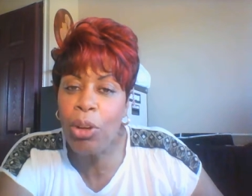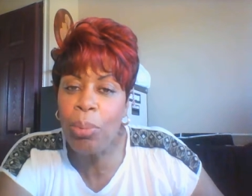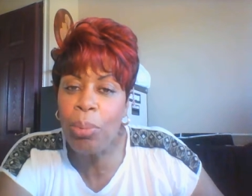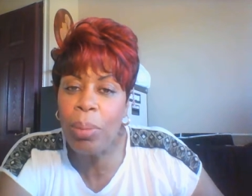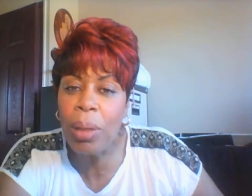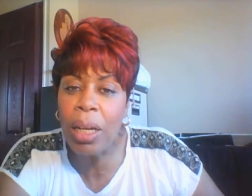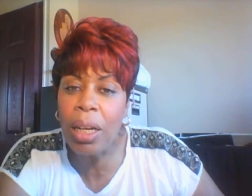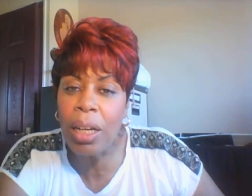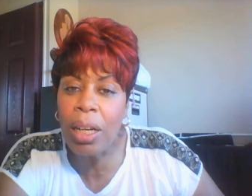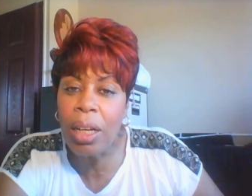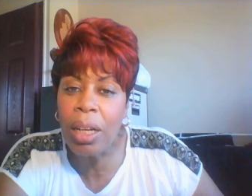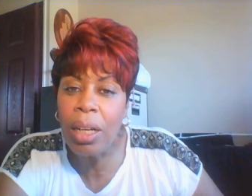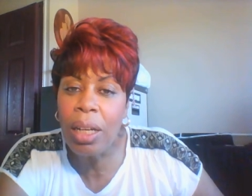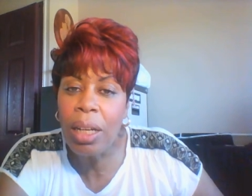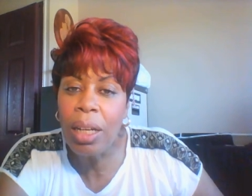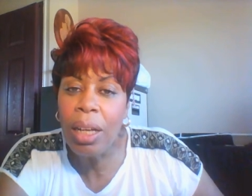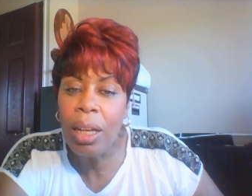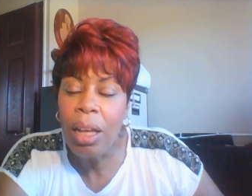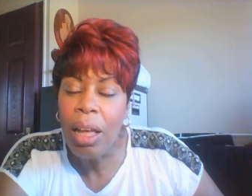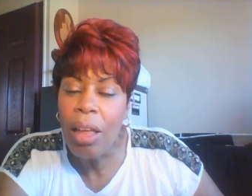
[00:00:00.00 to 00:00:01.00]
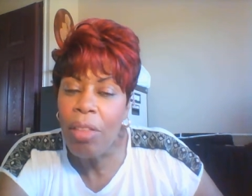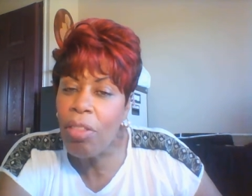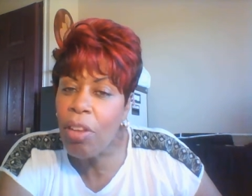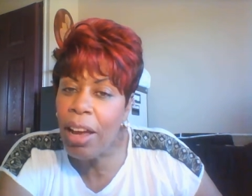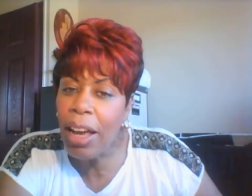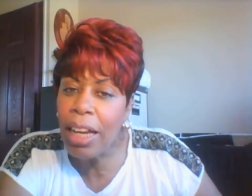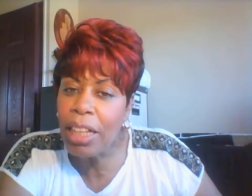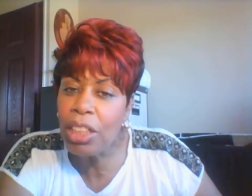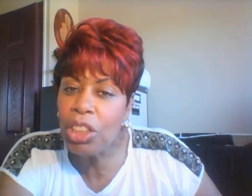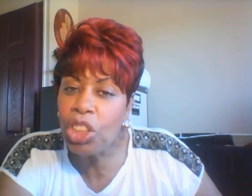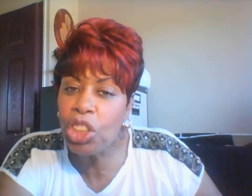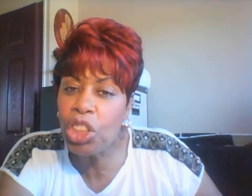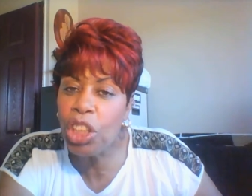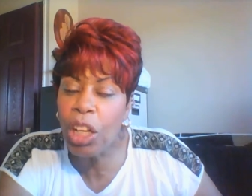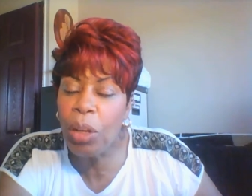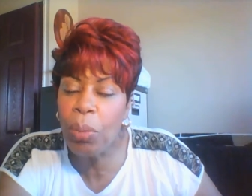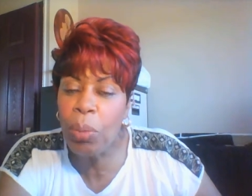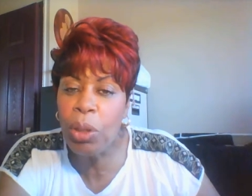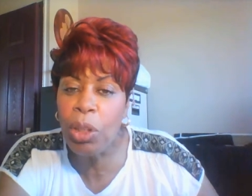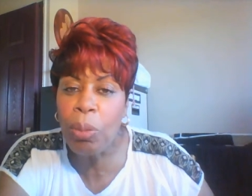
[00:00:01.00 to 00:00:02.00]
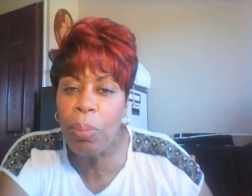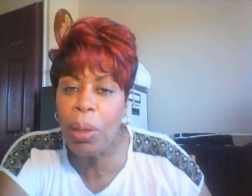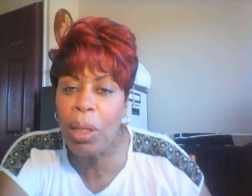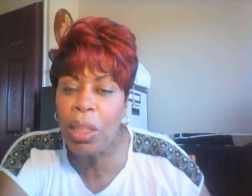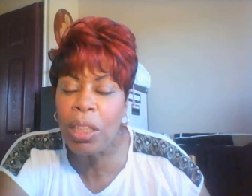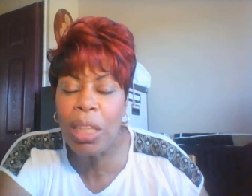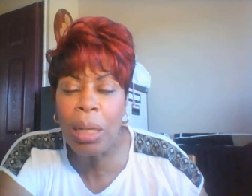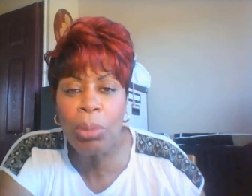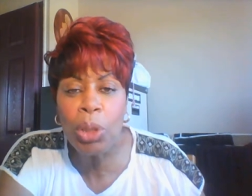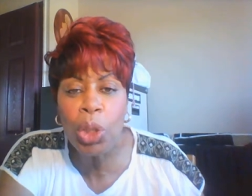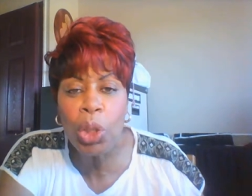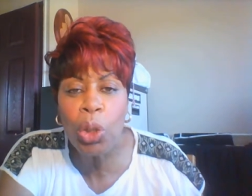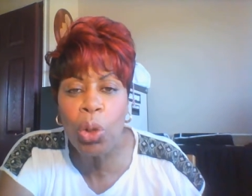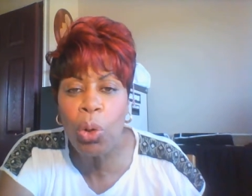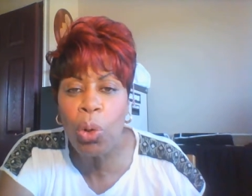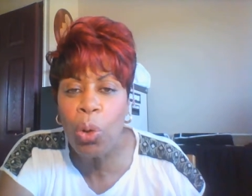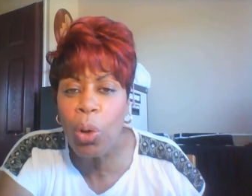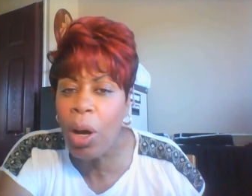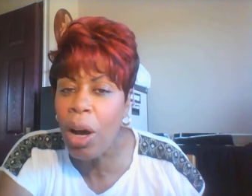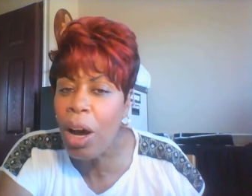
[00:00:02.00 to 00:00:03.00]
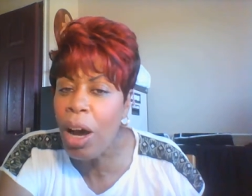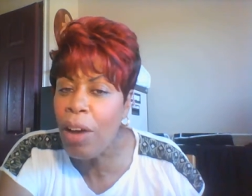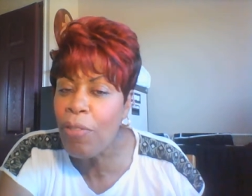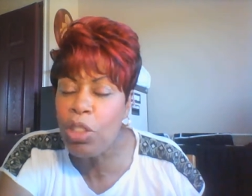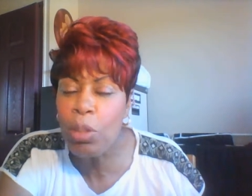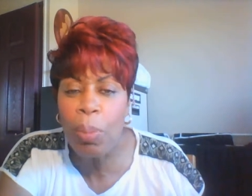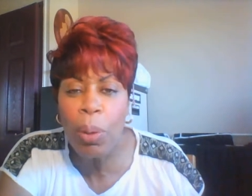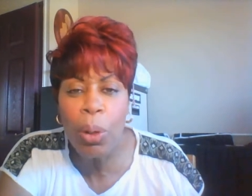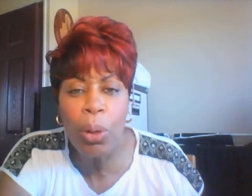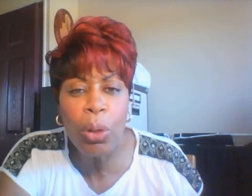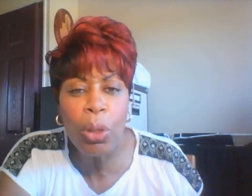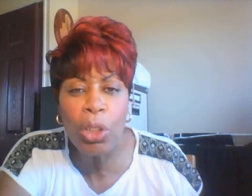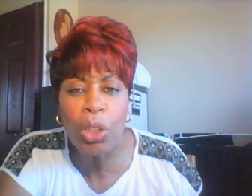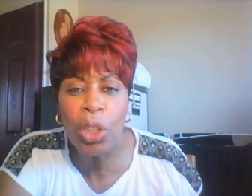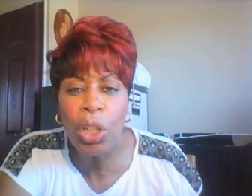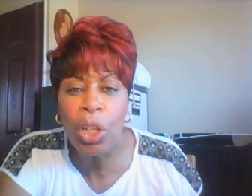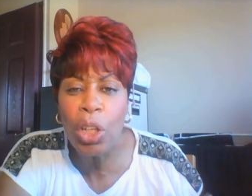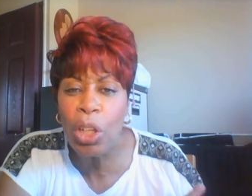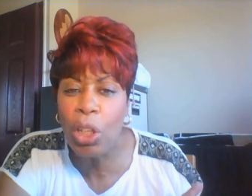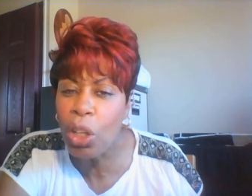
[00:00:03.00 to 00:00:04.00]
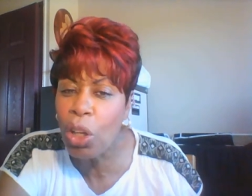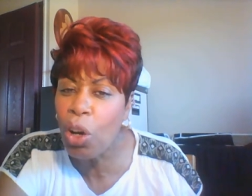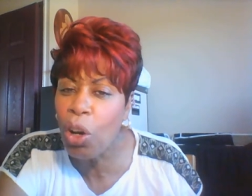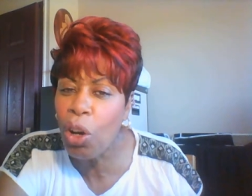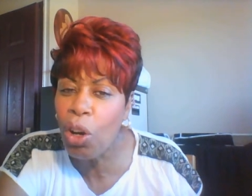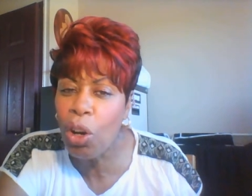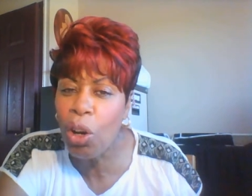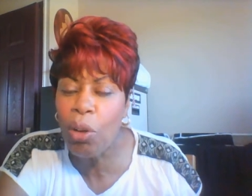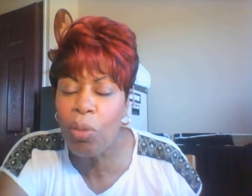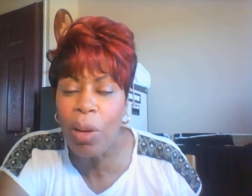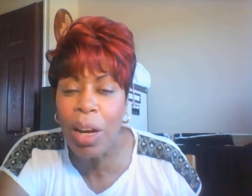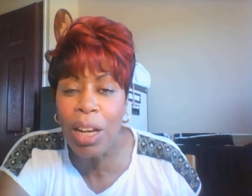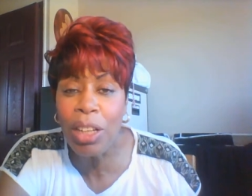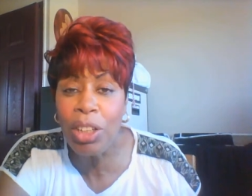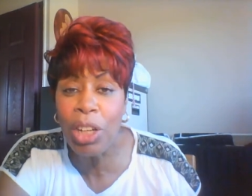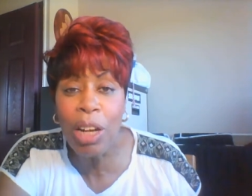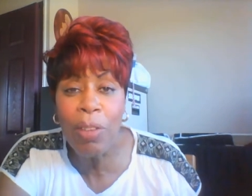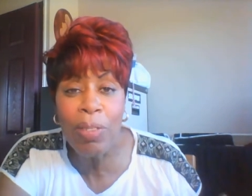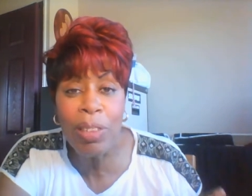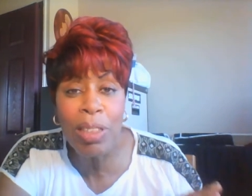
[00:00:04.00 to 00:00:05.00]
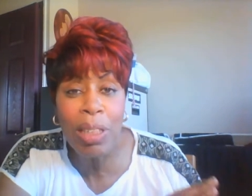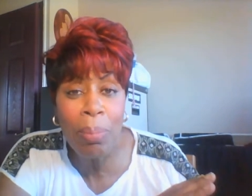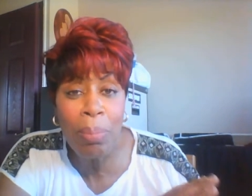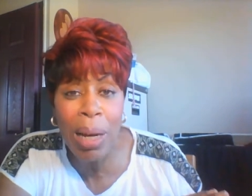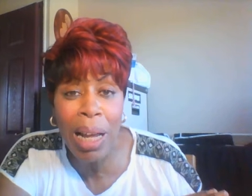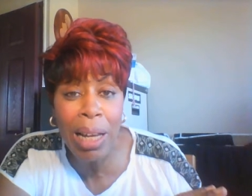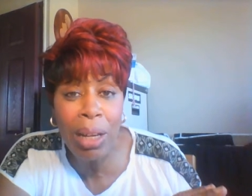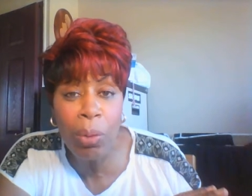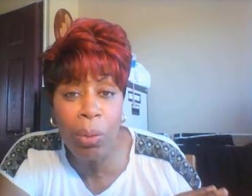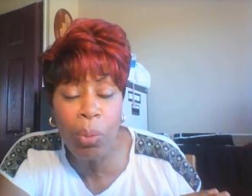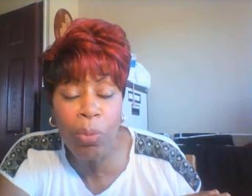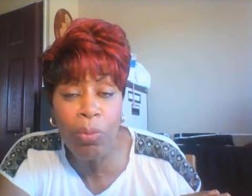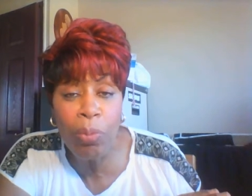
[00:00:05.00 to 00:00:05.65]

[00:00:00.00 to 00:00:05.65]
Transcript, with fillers: opener that I had to share it with you because I'm sure I've spoken to a lot of I don't know if it's a black